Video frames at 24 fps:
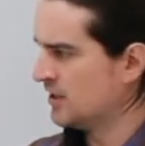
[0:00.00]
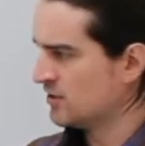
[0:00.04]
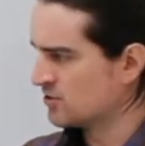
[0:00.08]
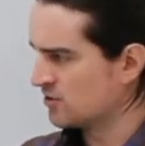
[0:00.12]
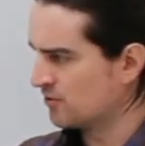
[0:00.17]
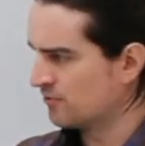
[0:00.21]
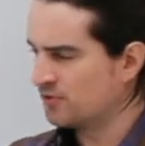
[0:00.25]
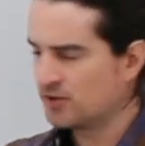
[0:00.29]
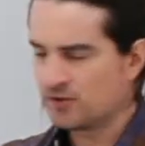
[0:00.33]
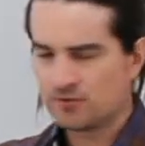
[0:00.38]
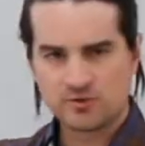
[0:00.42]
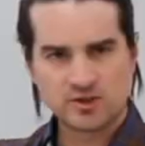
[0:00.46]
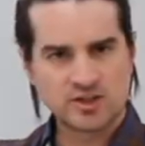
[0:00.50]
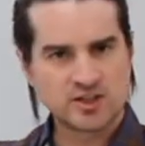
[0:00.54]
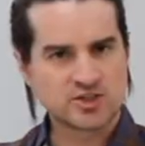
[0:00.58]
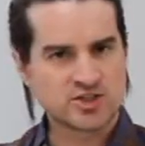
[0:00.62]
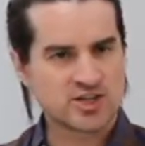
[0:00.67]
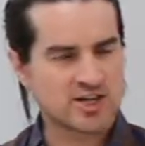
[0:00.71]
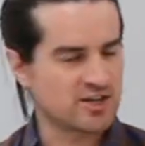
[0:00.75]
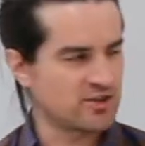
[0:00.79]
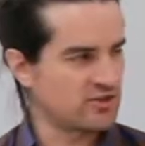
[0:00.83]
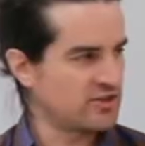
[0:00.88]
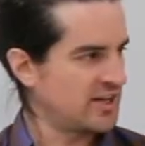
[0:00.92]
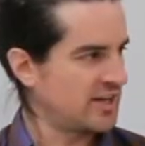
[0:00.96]
So feel free to
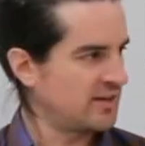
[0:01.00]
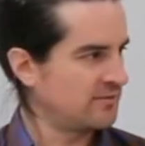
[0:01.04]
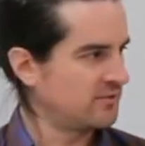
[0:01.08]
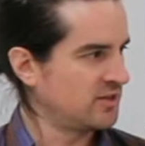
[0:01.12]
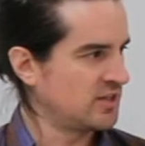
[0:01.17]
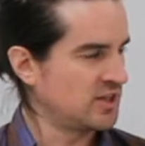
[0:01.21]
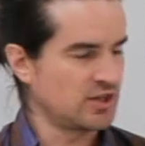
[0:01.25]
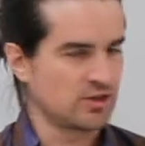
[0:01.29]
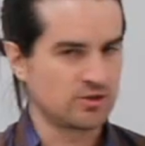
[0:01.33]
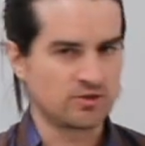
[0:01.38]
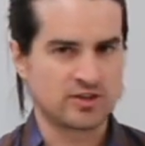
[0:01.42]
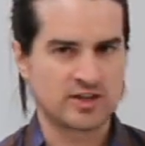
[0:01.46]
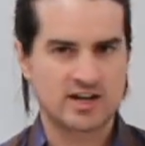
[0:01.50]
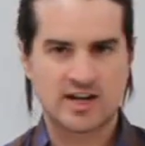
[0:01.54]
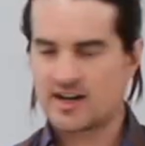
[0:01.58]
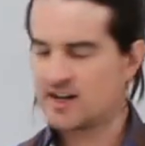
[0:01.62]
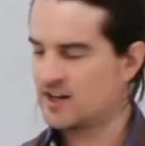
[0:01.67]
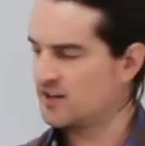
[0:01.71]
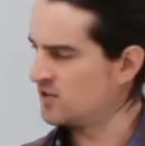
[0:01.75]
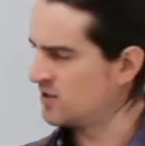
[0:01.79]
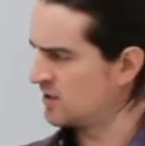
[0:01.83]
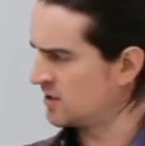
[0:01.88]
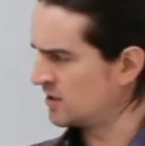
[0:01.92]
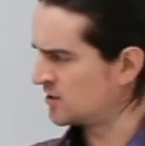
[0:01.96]
check out that video. The
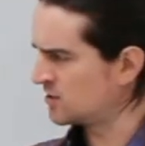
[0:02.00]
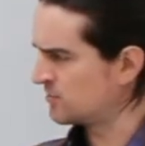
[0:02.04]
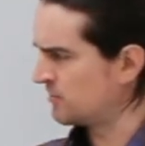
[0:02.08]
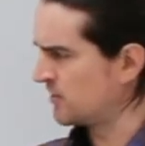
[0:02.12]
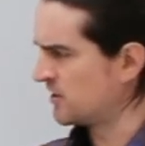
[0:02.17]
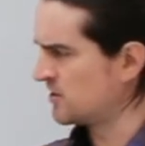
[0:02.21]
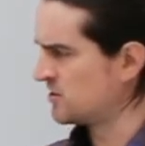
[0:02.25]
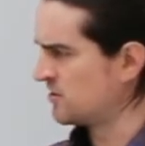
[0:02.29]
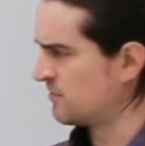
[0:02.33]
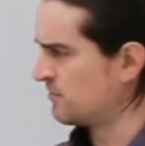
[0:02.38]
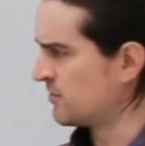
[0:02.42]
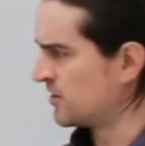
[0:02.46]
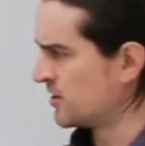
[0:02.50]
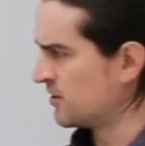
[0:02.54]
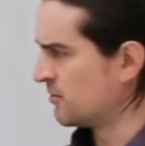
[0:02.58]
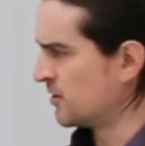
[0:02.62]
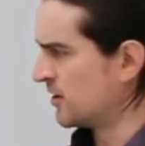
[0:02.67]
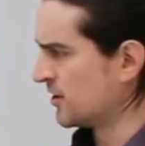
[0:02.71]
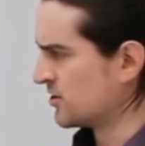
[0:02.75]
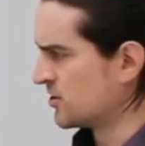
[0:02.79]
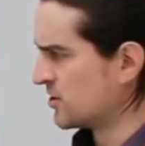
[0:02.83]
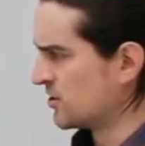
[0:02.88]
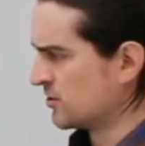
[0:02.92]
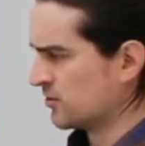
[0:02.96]
guy, I think, explains it pretty
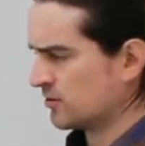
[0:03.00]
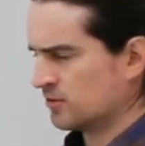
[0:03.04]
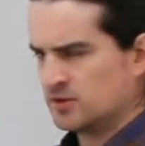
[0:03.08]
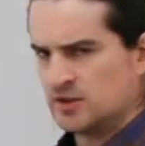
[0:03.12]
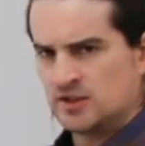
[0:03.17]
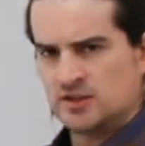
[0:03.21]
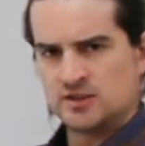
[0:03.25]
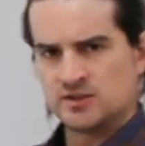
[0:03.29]
well, too.